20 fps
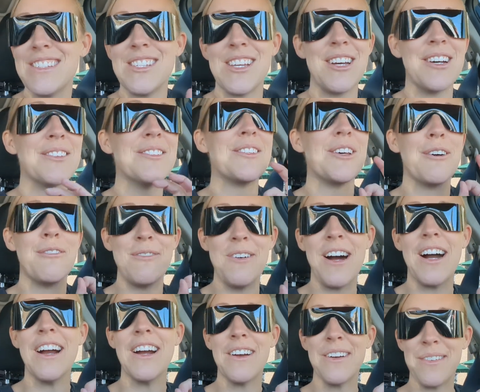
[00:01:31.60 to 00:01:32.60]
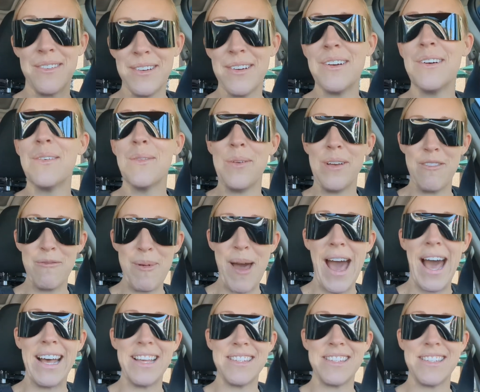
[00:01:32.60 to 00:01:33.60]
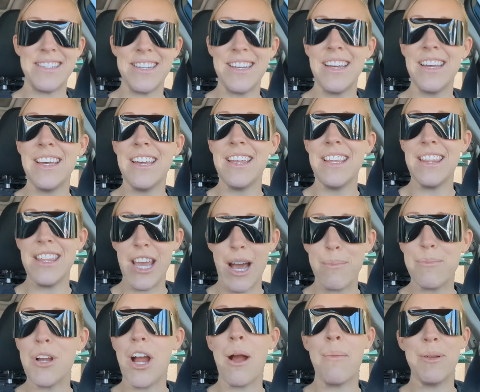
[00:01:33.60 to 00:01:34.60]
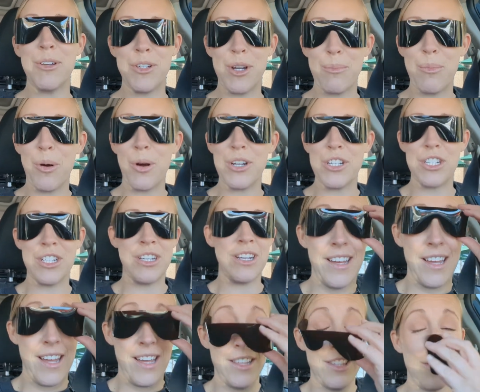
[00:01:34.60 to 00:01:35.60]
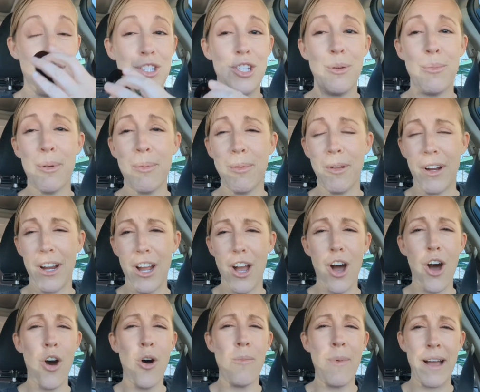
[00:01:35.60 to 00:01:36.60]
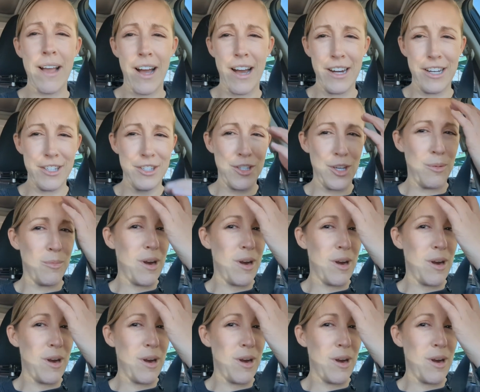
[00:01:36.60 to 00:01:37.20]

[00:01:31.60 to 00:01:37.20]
So far we've passed the optometry portion. Super blurry. Oh my God, it's so